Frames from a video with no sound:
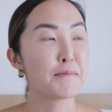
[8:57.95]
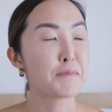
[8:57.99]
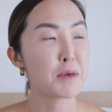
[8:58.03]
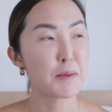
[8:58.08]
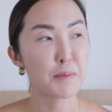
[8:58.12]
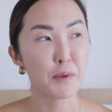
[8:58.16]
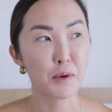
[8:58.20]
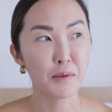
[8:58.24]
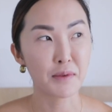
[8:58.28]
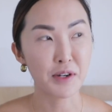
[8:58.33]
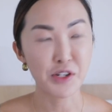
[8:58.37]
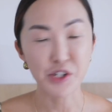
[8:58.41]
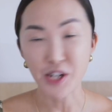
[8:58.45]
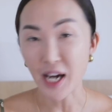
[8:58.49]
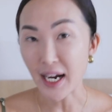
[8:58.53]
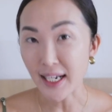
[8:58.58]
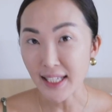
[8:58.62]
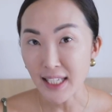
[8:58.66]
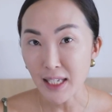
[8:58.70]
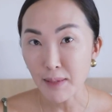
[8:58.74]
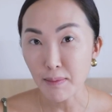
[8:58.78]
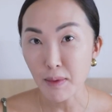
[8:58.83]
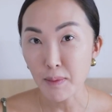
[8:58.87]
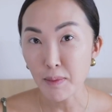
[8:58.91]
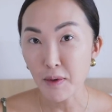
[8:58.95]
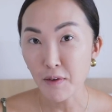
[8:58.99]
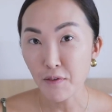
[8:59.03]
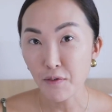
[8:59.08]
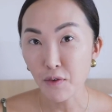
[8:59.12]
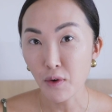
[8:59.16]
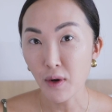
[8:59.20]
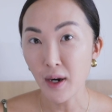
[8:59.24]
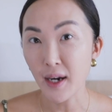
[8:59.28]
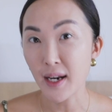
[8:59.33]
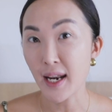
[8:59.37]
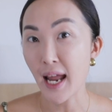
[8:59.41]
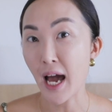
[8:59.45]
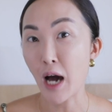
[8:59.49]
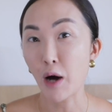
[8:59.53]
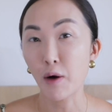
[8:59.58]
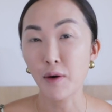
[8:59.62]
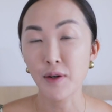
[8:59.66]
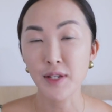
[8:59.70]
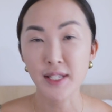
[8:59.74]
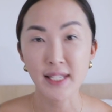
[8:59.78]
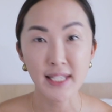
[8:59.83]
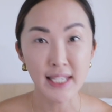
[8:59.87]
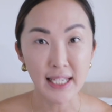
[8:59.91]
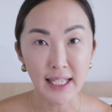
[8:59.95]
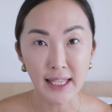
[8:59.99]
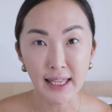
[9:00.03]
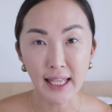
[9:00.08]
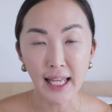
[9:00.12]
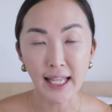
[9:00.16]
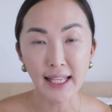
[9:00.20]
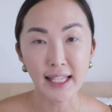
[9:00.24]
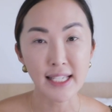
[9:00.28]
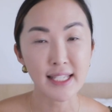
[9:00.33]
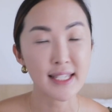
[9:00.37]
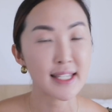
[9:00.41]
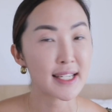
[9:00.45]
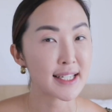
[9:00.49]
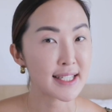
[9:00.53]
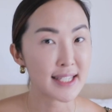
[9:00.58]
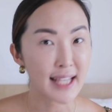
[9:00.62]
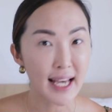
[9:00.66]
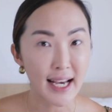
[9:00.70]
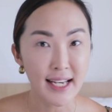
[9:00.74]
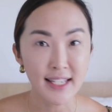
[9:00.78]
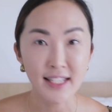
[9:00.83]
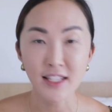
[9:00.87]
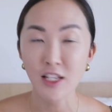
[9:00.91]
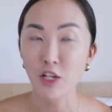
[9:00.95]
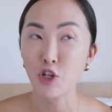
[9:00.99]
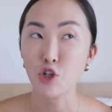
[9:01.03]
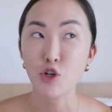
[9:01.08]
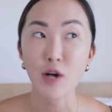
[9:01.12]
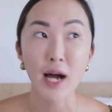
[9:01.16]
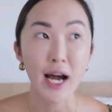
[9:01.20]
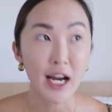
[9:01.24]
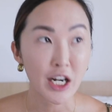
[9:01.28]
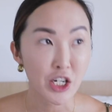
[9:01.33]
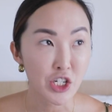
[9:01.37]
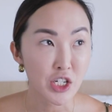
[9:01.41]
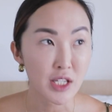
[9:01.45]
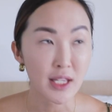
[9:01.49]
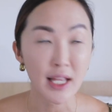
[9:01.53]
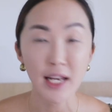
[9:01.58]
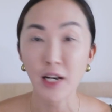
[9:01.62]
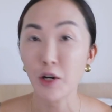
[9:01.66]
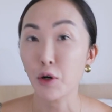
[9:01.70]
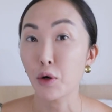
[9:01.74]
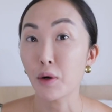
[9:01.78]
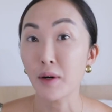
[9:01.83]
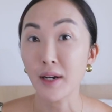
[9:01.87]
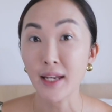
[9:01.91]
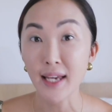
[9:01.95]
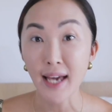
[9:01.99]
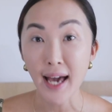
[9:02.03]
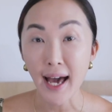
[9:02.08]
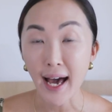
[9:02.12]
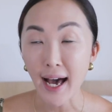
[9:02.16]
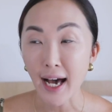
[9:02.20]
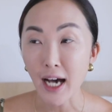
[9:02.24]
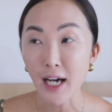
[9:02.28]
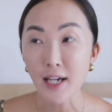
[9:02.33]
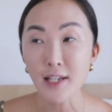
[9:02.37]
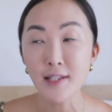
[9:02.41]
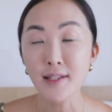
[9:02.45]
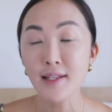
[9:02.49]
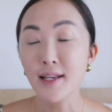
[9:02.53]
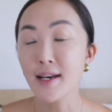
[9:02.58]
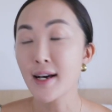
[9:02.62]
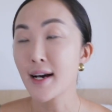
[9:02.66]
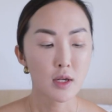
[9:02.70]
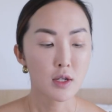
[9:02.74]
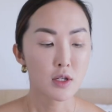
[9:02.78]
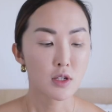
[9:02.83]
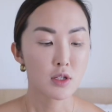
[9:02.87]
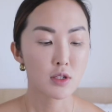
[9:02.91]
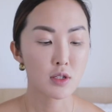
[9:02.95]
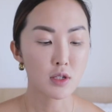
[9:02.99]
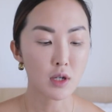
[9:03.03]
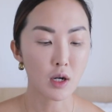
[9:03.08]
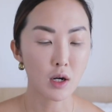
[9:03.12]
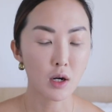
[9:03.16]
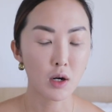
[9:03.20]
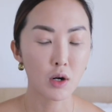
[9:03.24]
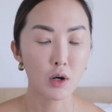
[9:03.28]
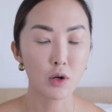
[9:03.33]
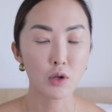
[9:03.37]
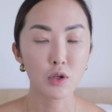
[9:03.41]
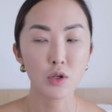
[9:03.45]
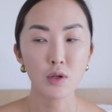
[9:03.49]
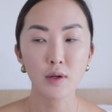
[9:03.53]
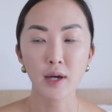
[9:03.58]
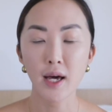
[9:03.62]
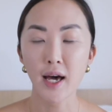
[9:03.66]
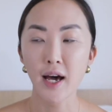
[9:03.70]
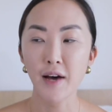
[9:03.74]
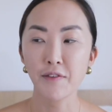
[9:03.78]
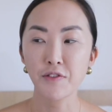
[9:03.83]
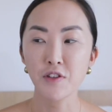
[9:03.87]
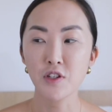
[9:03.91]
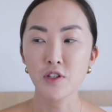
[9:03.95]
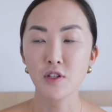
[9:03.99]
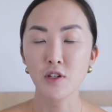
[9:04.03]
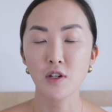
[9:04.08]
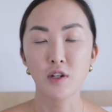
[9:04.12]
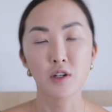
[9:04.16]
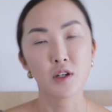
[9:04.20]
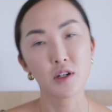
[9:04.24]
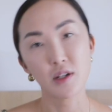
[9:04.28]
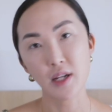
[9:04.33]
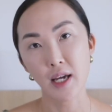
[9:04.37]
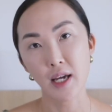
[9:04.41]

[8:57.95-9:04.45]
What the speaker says: People rejecting me before and now seeing like the success and the traction that it already has. So you have to turn your